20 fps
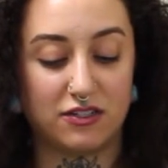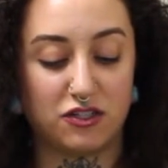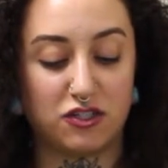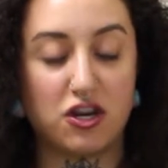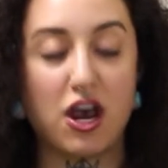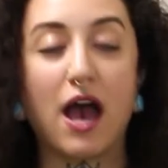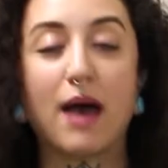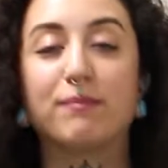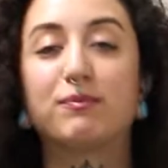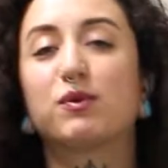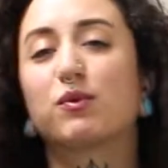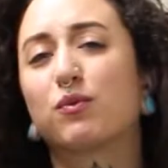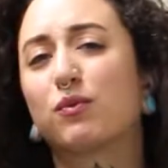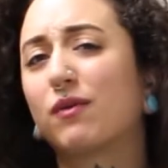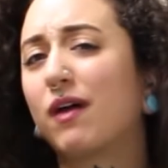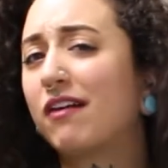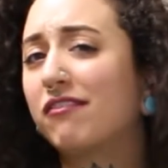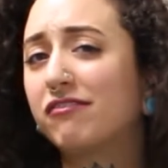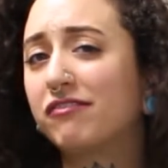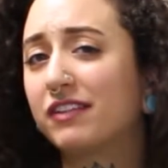chopped
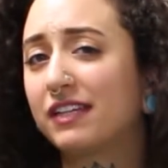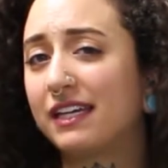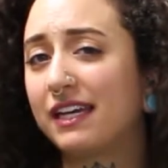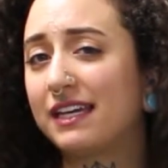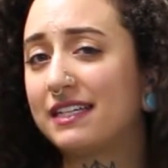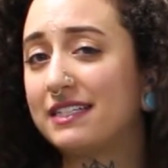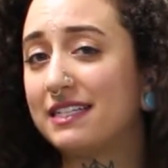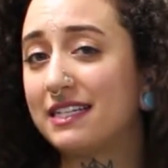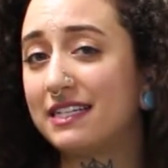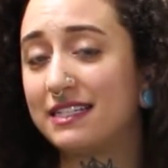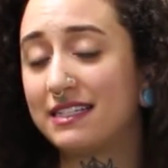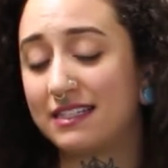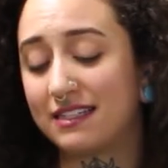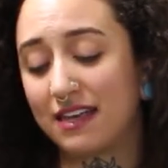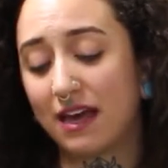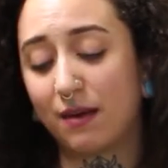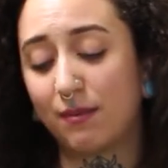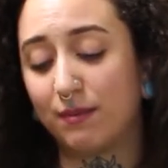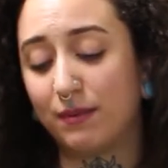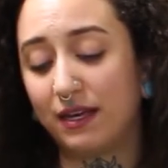roughly and
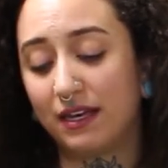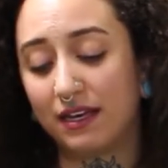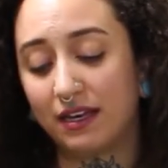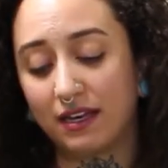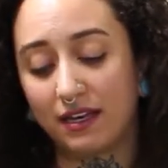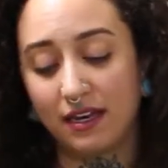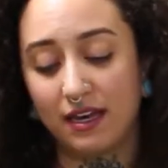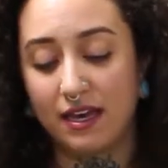de-stemmed it.